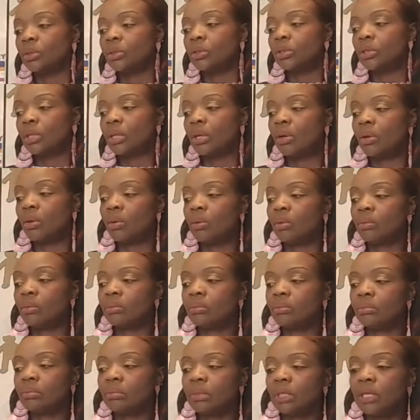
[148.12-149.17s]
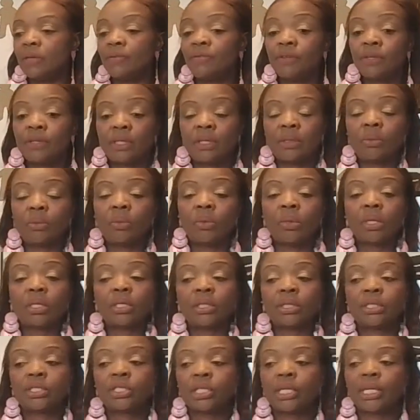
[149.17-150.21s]
So if you didn't
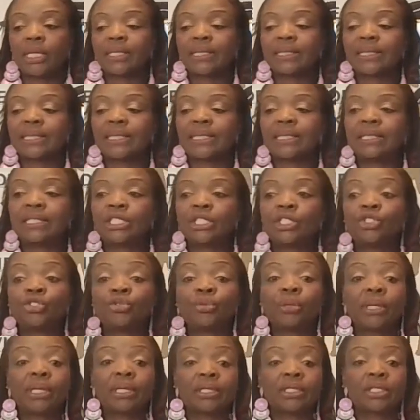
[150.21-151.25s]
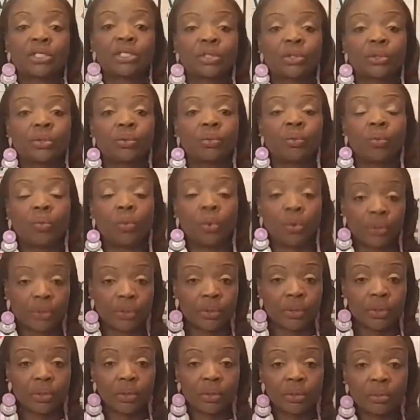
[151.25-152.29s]
want your child to drink certain
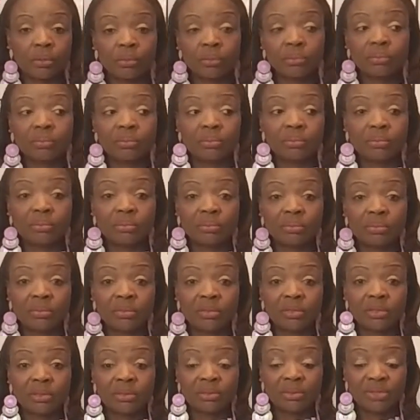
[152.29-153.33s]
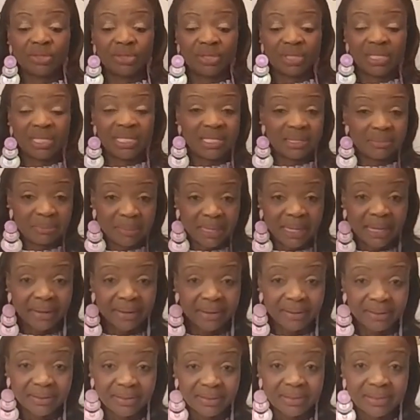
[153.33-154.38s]
water, would you lead them
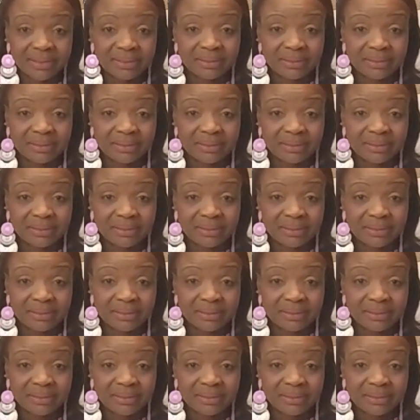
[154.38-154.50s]
there?